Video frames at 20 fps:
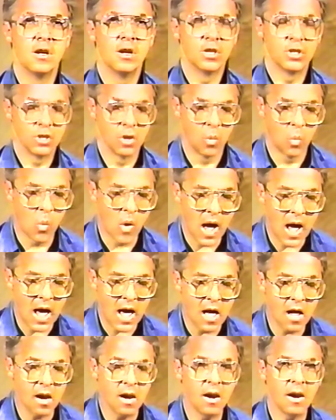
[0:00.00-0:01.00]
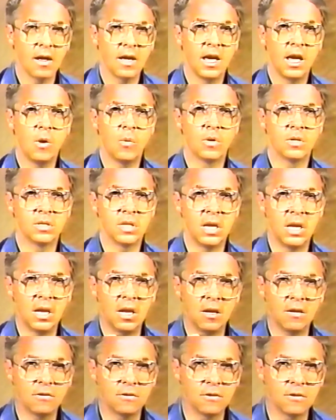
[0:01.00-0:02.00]
So while he was
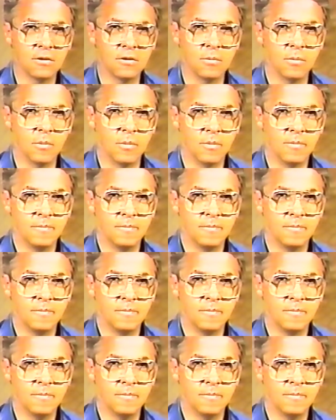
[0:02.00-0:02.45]
eating soup,